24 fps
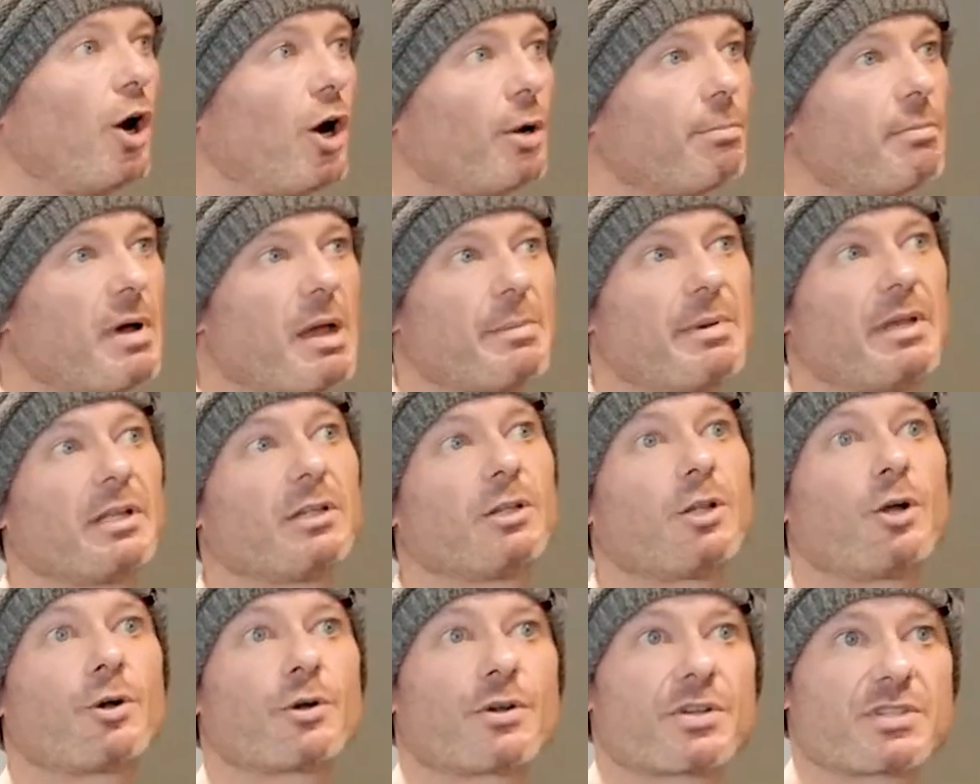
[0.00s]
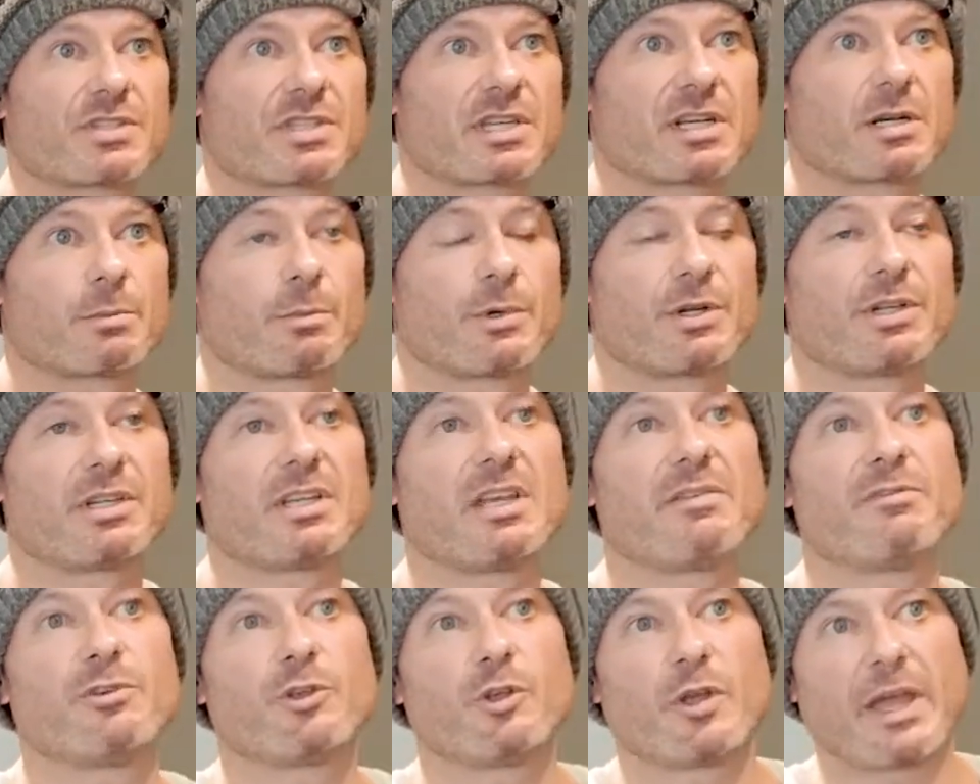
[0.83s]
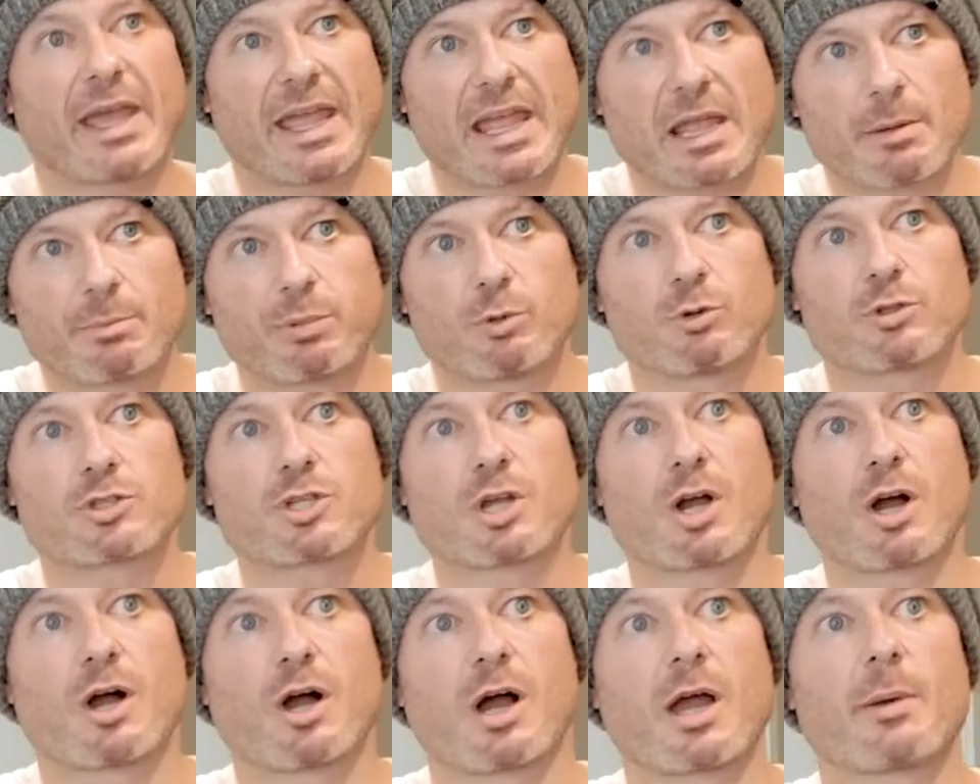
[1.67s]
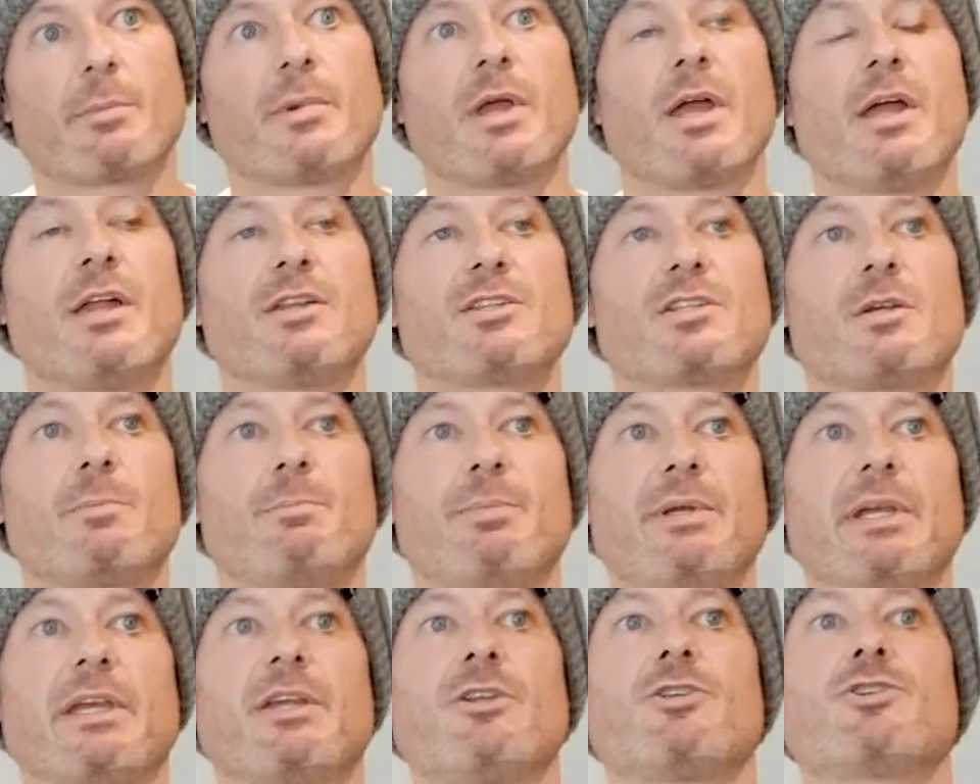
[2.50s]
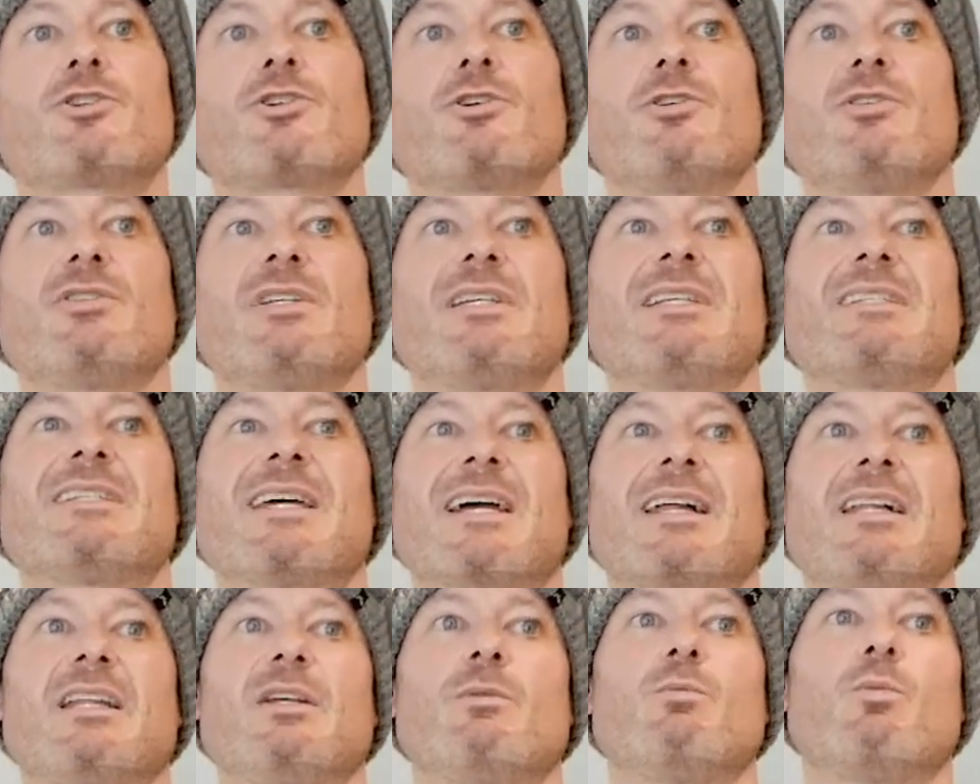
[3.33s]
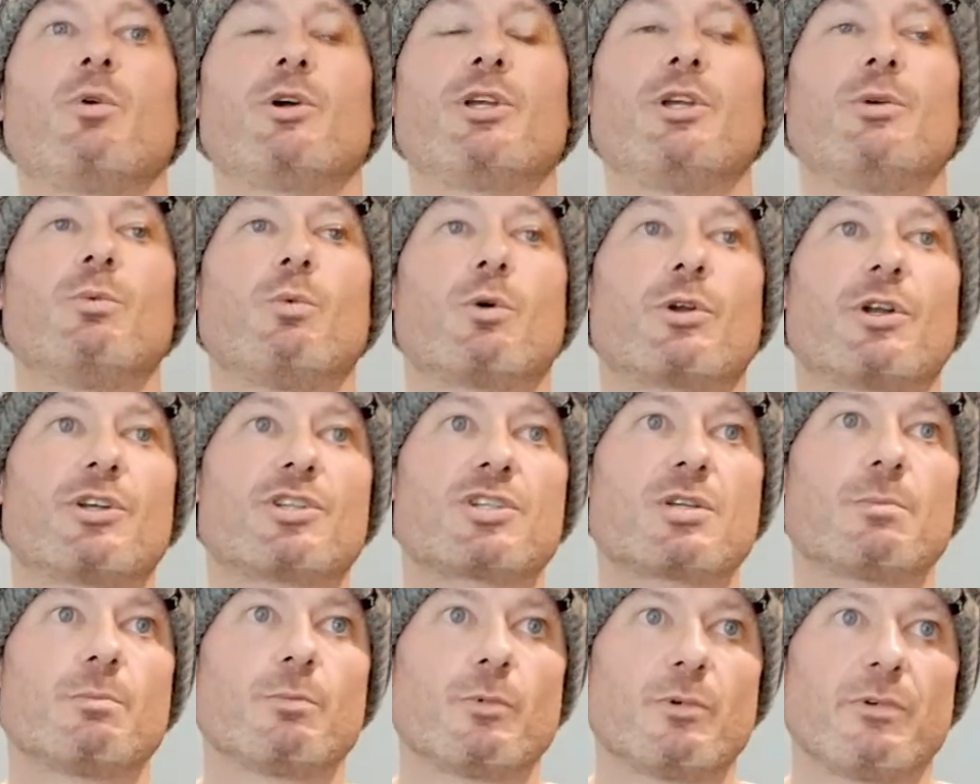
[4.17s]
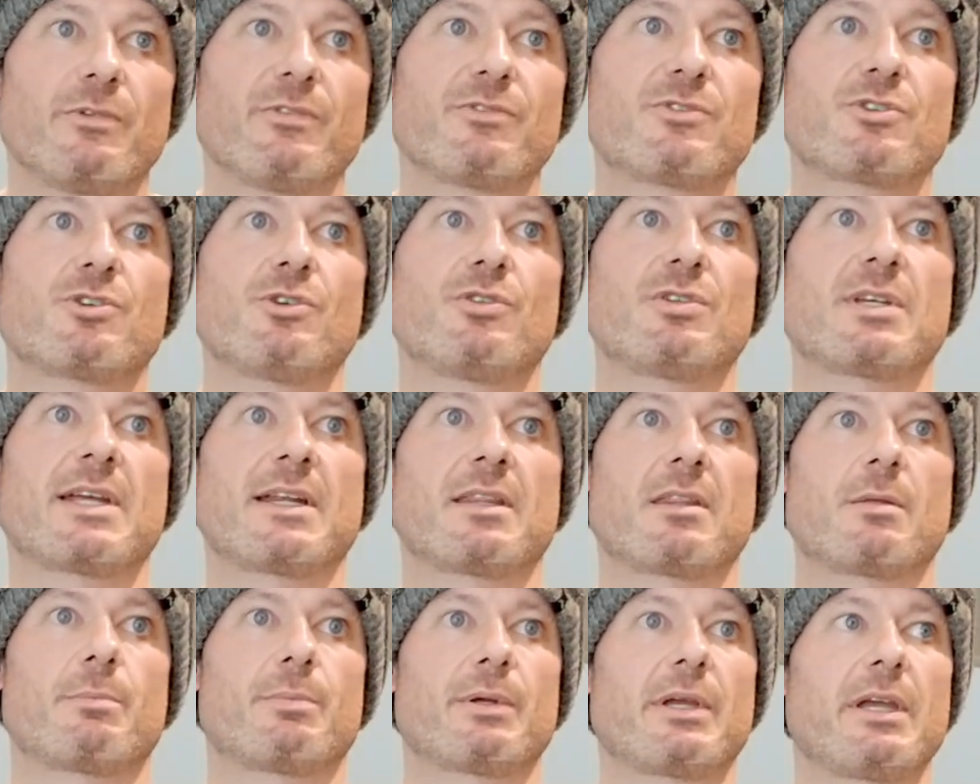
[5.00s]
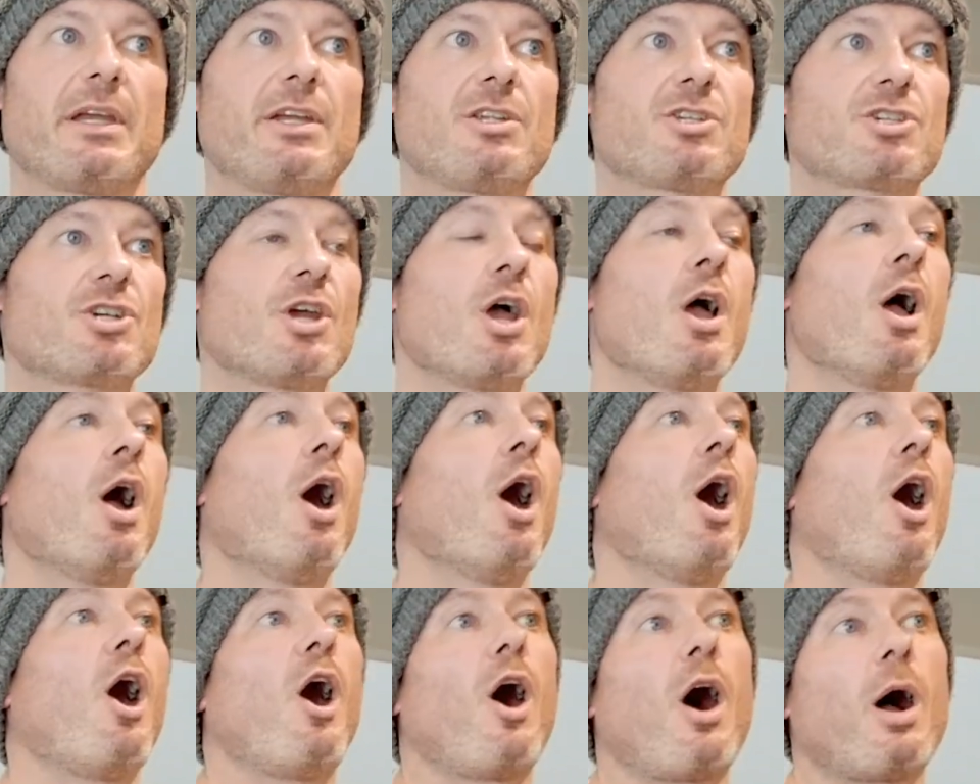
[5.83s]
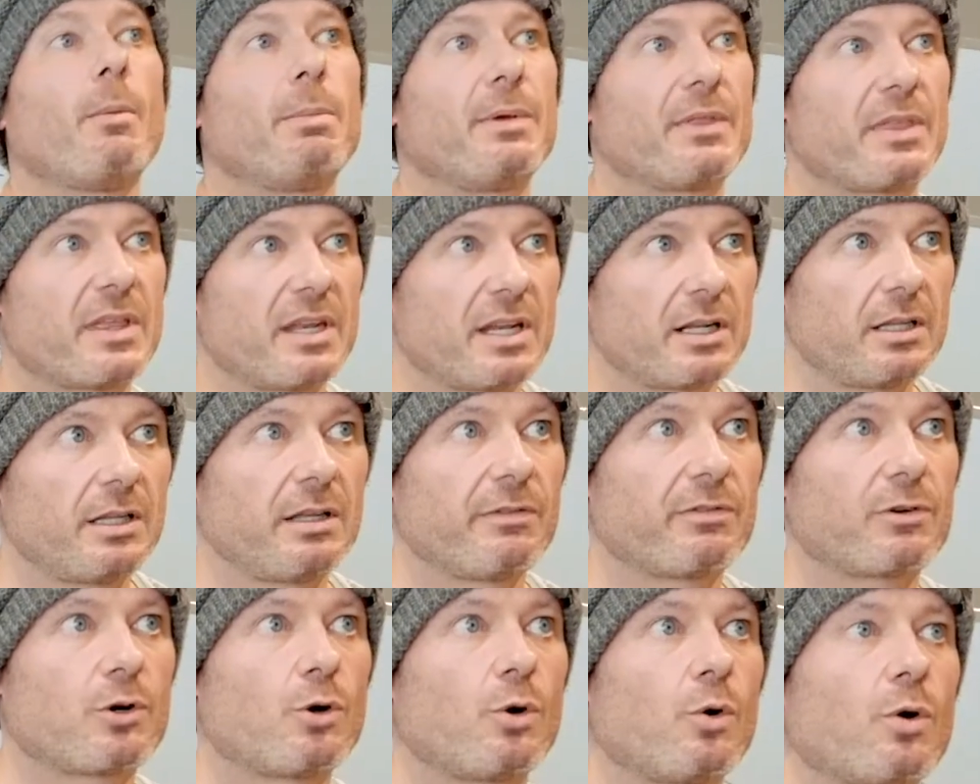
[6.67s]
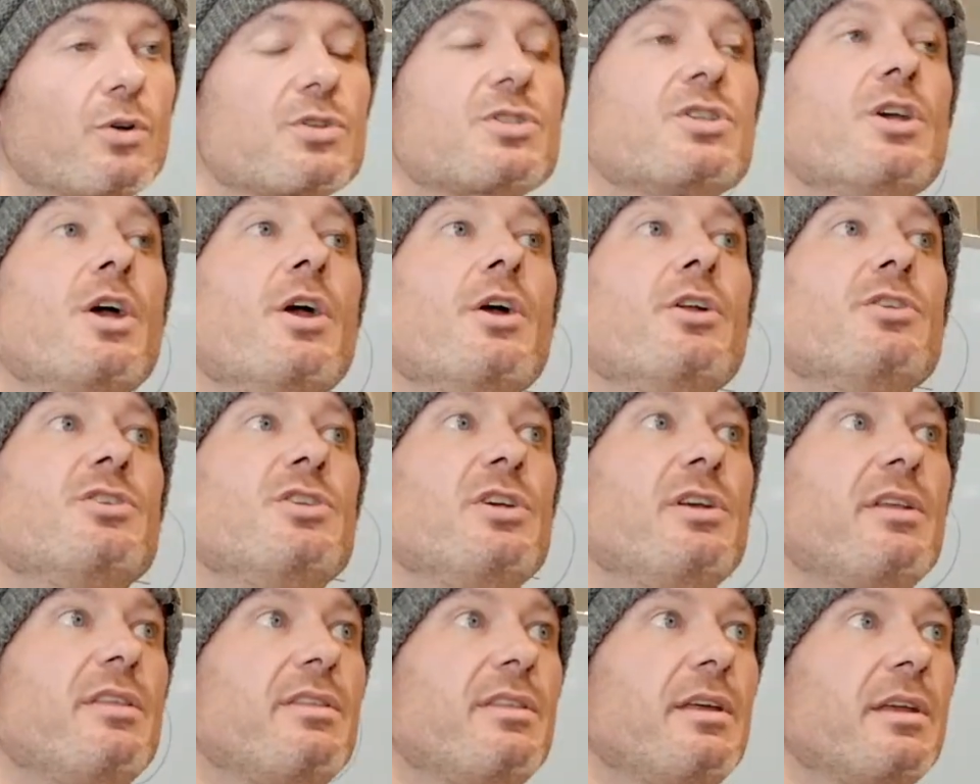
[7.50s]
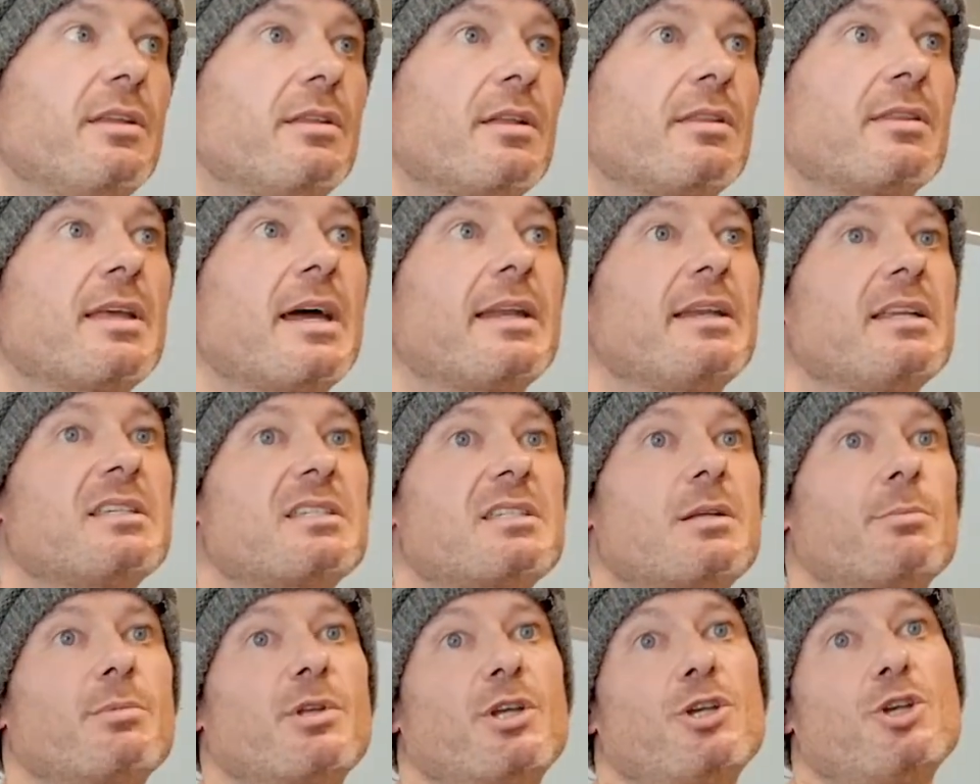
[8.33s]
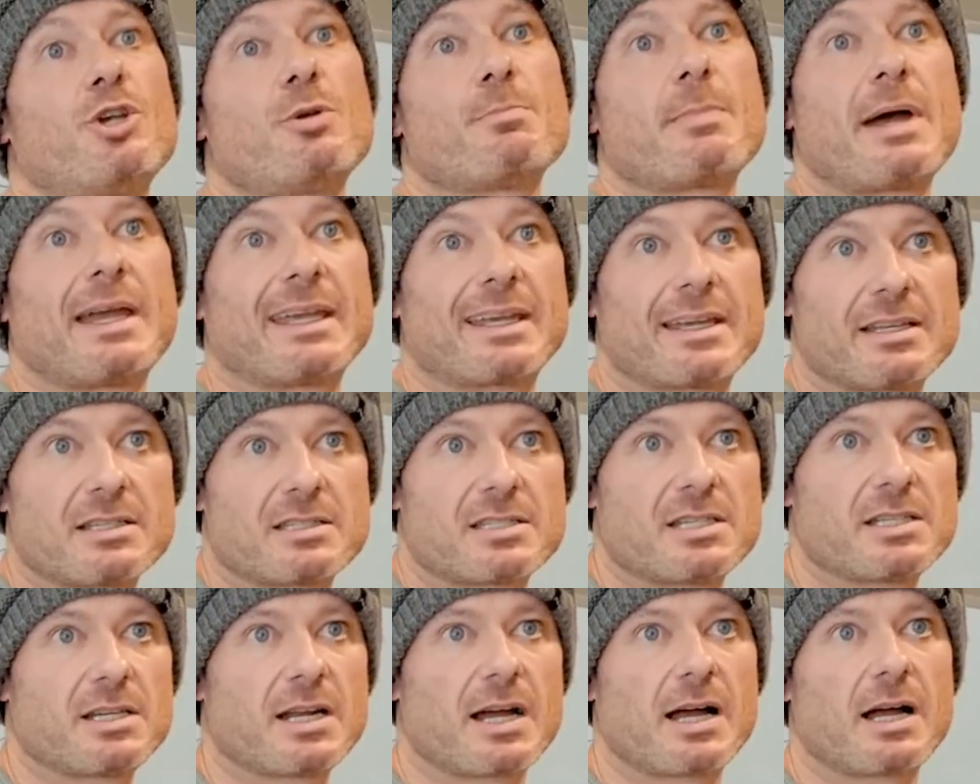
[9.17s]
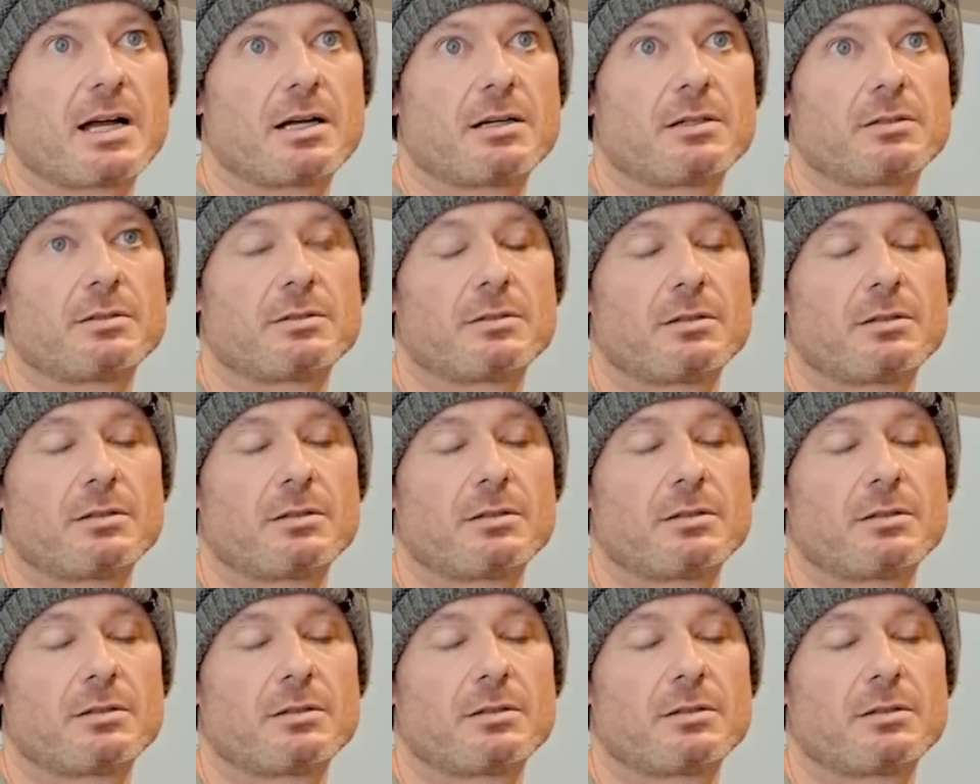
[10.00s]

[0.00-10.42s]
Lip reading: on maybe a longer settlement, giving you ample time to pick and choose exactly what you wanted to move to down the beach, hypothetically, of course, do you think that that is something you may consider?